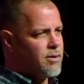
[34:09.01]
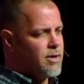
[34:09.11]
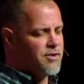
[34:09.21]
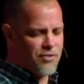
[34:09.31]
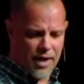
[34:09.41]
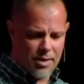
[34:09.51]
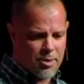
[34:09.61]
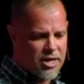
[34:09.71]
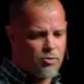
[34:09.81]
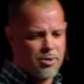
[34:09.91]
Is there
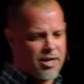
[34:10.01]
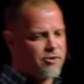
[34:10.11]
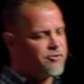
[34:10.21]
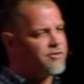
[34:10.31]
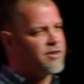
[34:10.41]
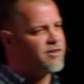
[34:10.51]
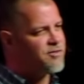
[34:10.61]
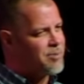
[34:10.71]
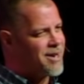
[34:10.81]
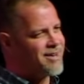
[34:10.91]
anybody you'd be interested in
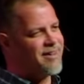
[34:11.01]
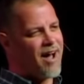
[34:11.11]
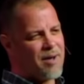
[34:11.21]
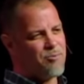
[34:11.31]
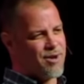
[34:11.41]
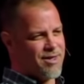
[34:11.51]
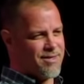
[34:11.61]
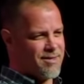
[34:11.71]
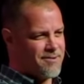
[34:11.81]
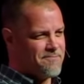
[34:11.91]
spending time with?
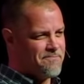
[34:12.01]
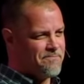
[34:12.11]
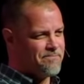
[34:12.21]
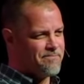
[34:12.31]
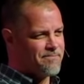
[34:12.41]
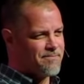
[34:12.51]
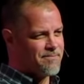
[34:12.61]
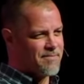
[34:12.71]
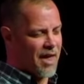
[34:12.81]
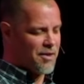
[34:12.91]

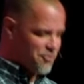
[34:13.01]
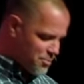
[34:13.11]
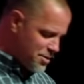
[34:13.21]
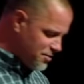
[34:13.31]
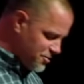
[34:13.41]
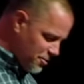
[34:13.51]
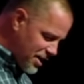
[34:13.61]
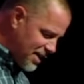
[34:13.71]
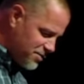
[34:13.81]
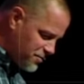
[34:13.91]
And this is where the story
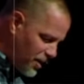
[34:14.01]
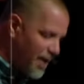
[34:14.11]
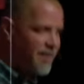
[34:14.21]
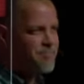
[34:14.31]
gets fun.